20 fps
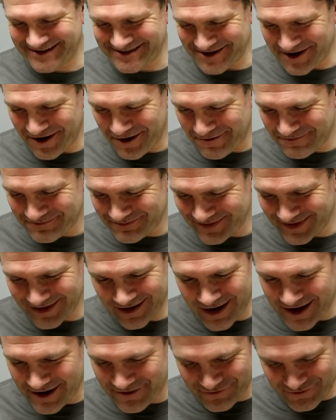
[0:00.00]
So
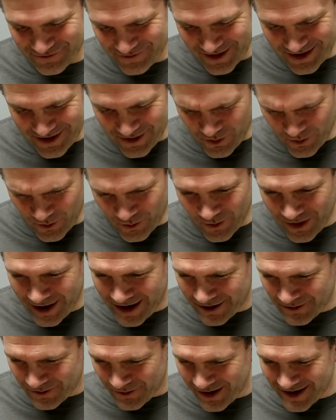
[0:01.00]
I have,
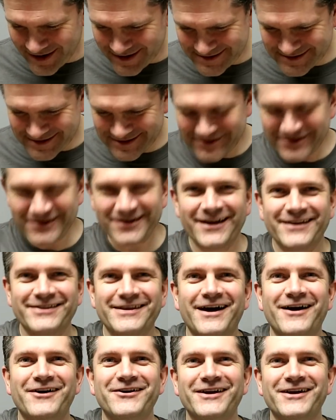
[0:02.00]
wow, why does it look like that?